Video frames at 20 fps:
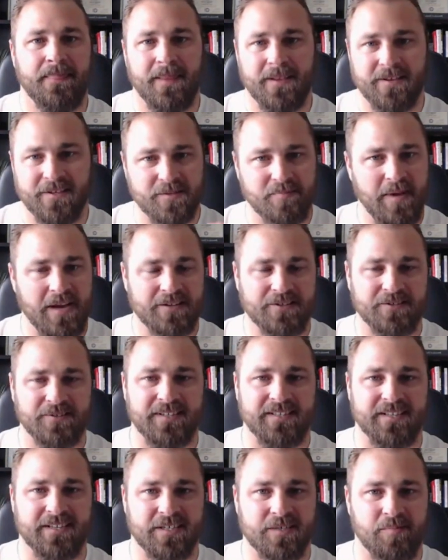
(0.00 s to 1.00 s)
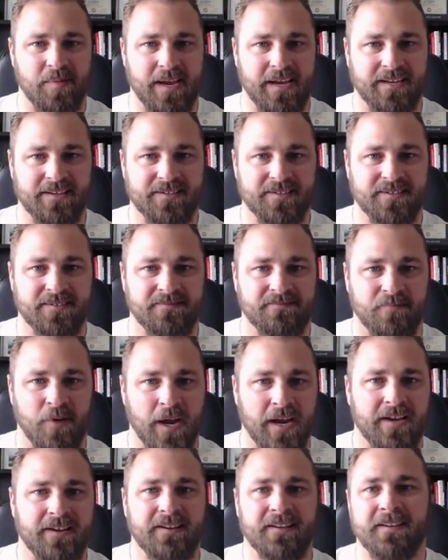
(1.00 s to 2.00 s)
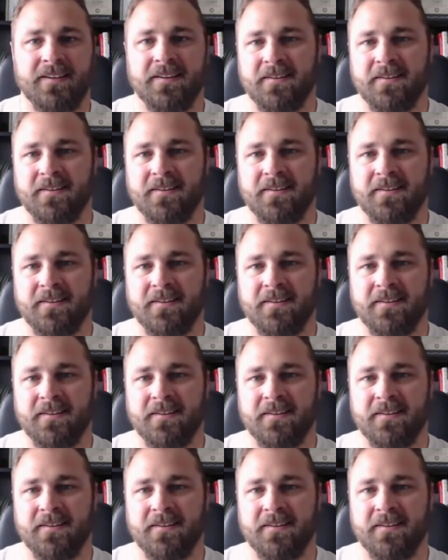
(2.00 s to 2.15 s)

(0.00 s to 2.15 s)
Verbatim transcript: especially in this space, right?